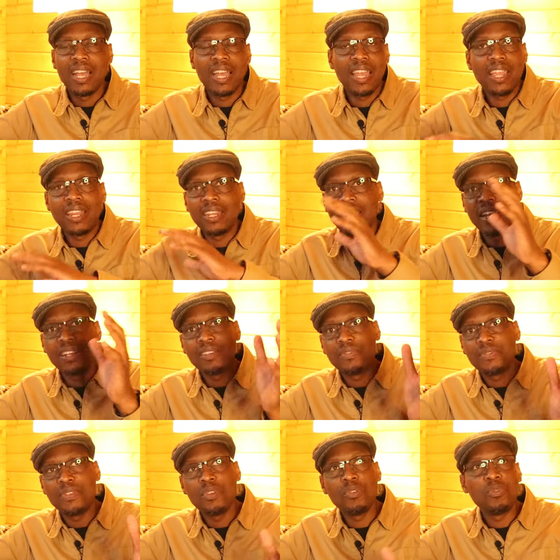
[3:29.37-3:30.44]
and
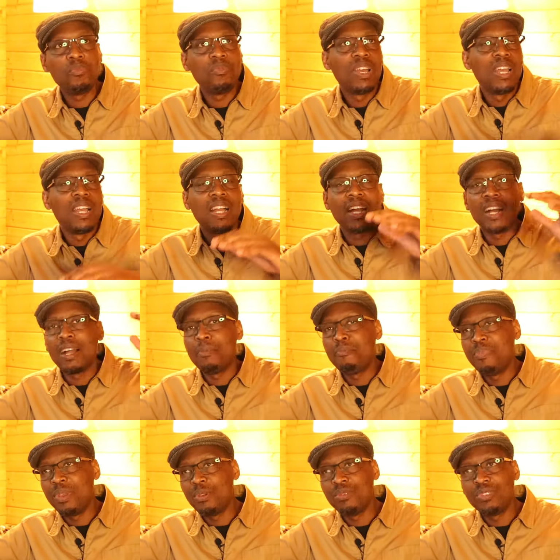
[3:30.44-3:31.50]
film
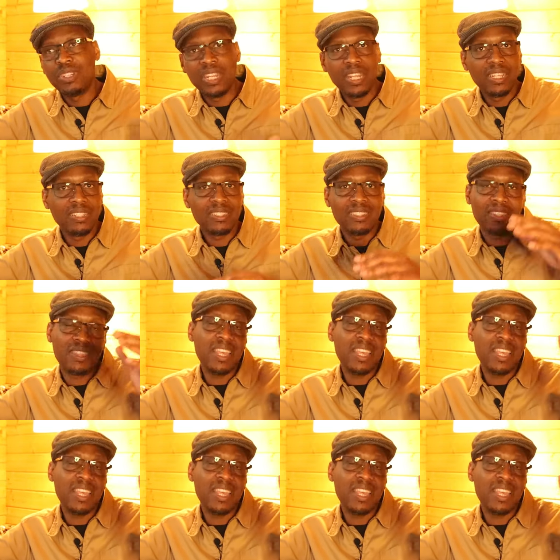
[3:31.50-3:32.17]
buildings,